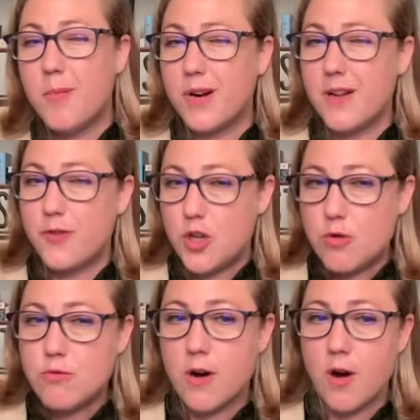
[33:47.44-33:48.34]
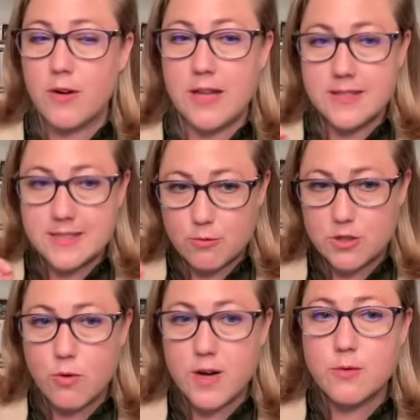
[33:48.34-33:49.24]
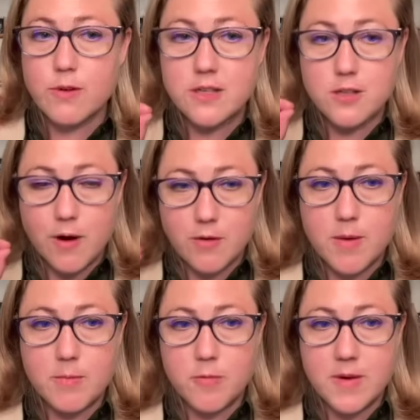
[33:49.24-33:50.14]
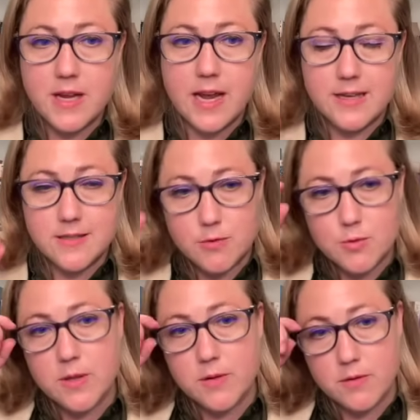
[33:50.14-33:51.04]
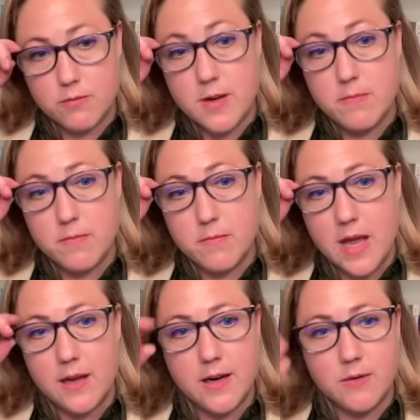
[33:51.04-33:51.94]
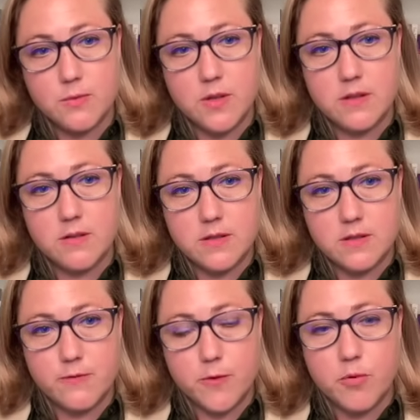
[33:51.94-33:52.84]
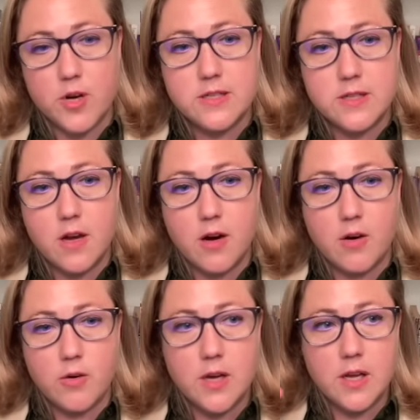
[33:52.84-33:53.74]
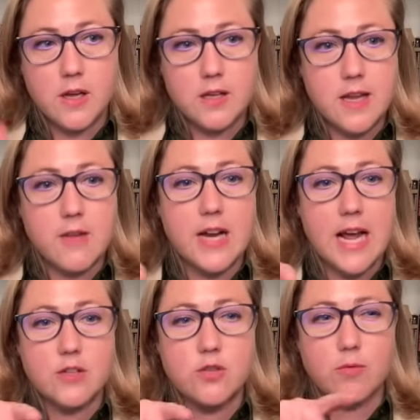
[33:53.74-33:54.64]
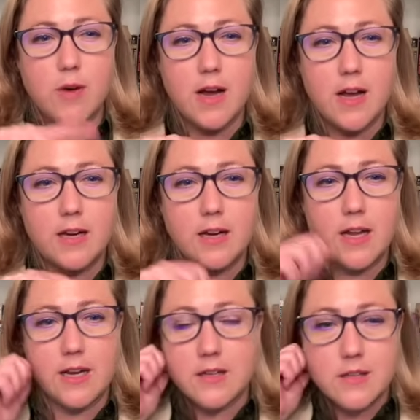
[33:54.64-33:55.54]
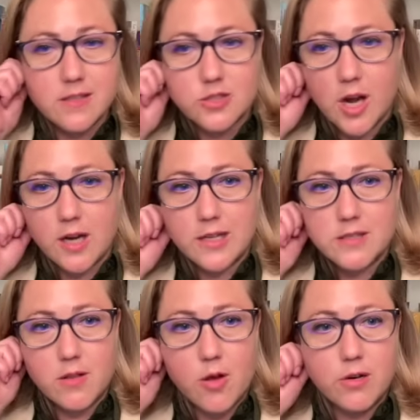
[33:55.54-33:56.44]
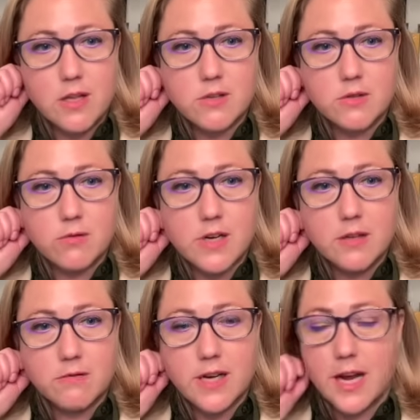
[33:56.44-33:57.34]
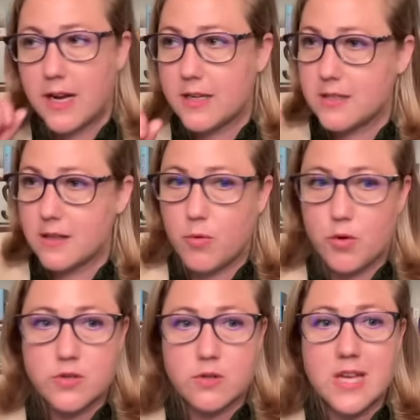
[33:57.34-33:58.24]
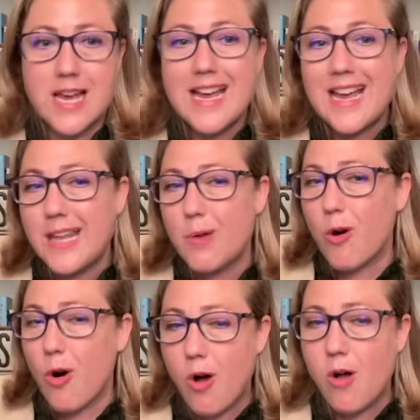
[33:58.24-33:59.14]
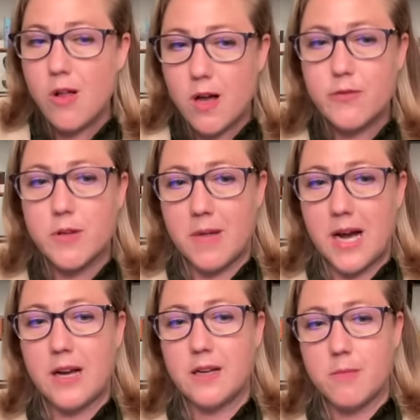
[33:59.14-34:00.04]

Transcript: But if you don't, and so in 2022, I remember being asked, I was with 3 men. I was with Fabrizio, David Axelrod, and John Anzalone. So three guys in the pollsters, and they were all of the mind